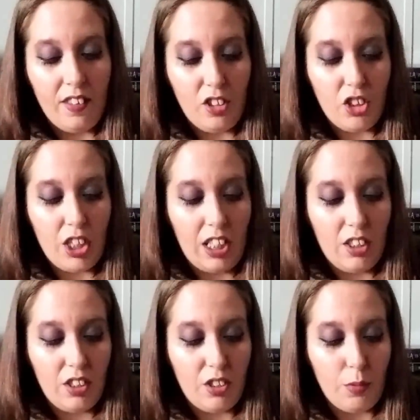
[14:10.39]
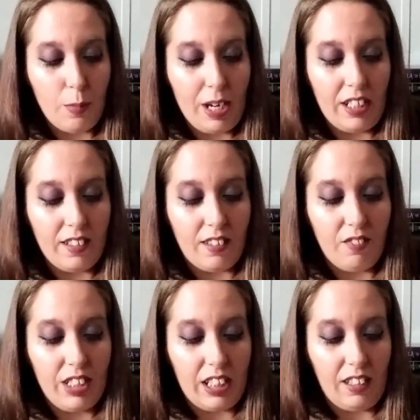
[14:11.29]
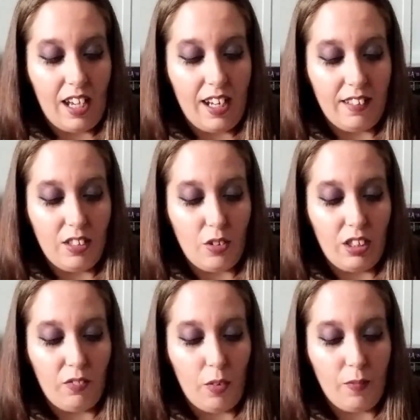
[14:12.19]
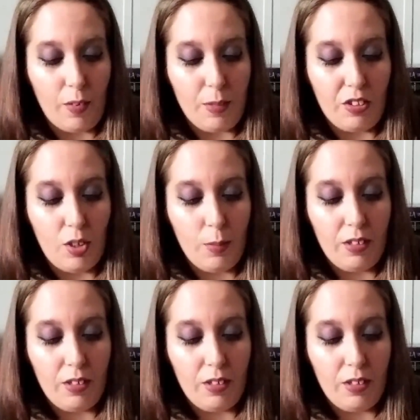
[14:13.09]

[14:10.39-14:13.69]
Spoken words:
This change reminded us of Nikolai as he transformed from his